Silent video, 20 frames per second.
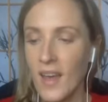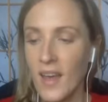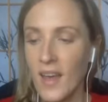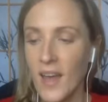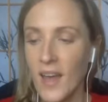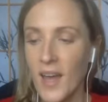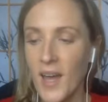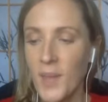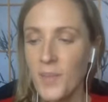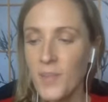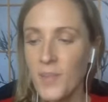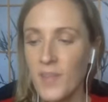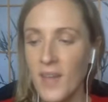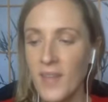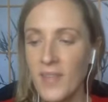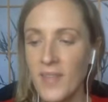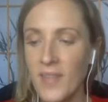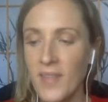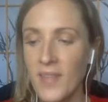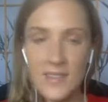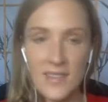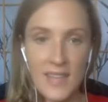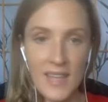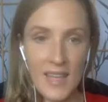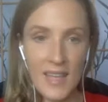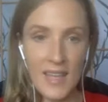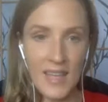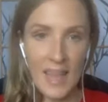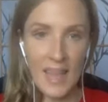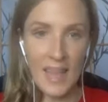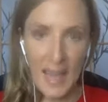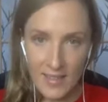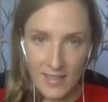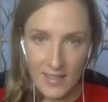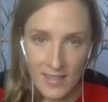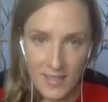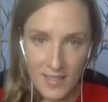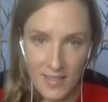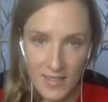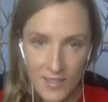And then saying
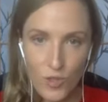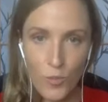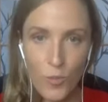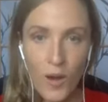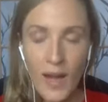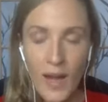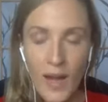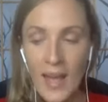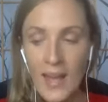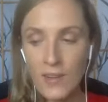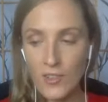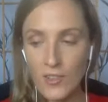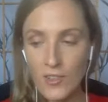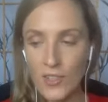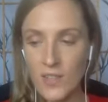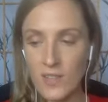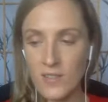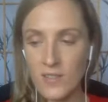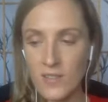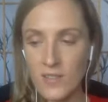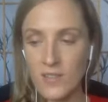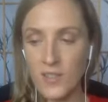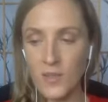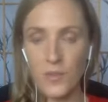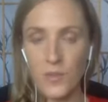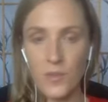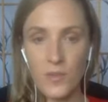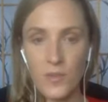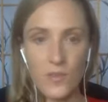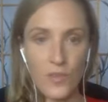yes to what energizes you.